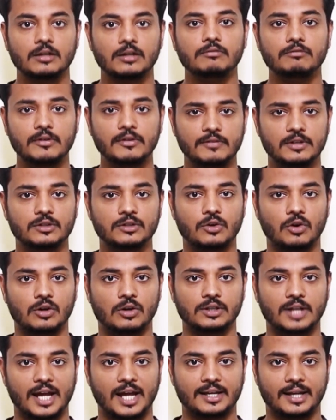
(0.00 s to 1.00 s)
we will call
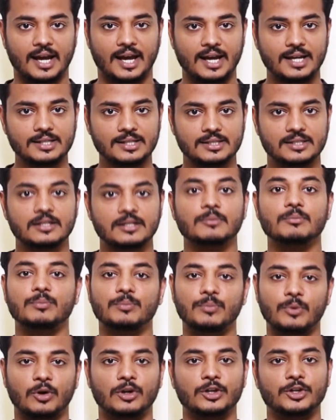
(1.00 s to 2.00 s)
that as
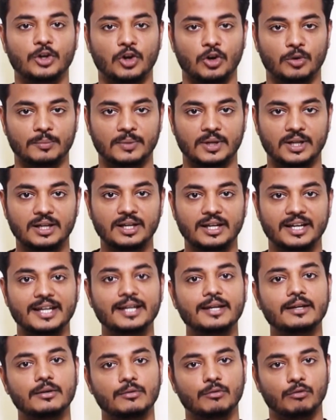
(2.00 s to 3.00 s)
polynomial
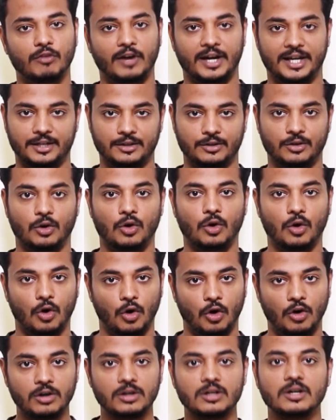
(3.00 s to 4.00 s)
in y
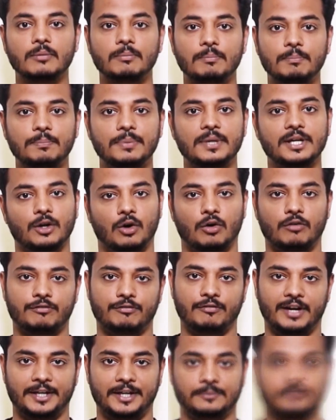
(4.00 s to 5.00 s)
or p of
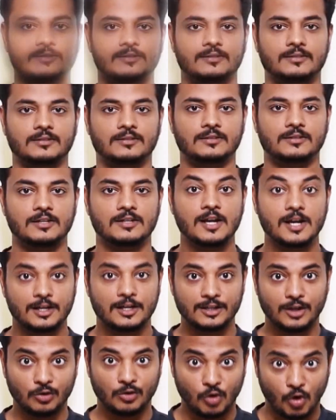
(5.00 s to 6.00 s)
y.
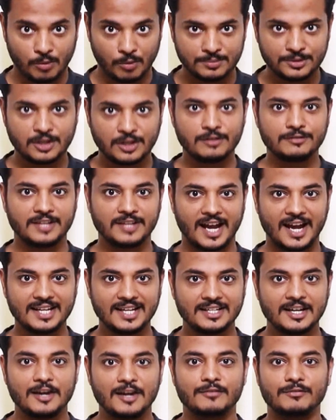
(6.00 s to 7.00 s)
Now observe that
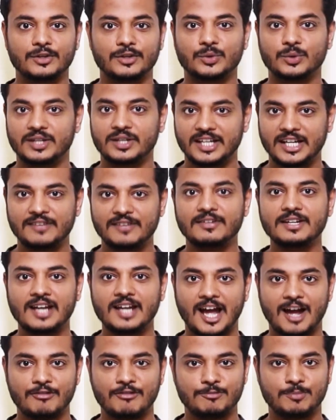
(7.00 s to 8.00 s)
we could even
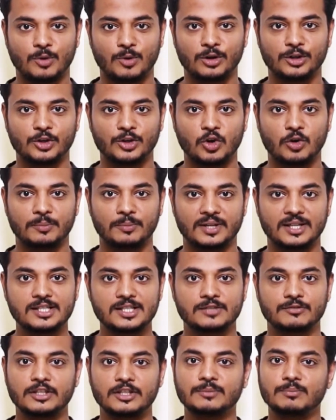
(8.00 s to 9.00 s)
have polynomials
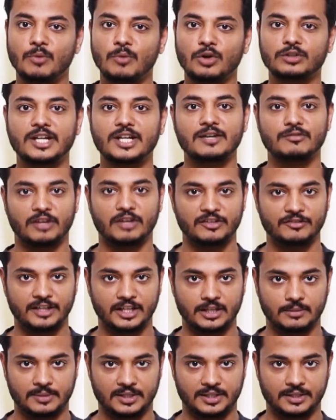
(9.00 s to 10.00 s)
with more than one
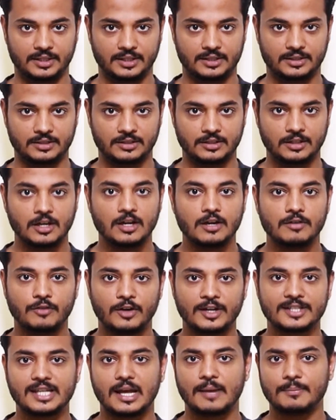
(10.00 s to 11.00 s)
variable in it. For
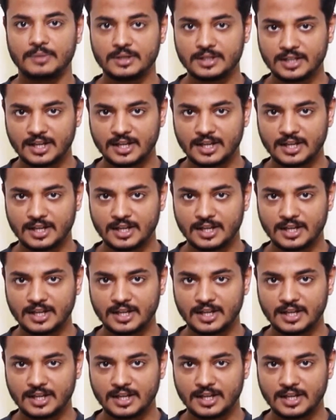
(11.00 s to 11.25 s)
example,